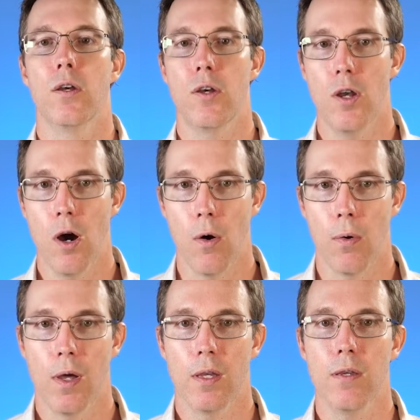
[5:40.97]

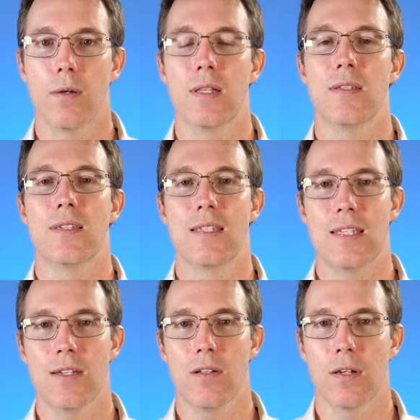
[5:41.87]
No, you can
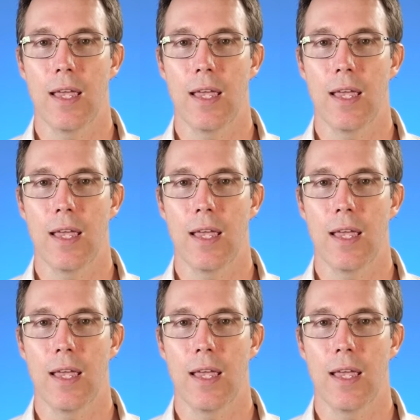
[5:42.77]
still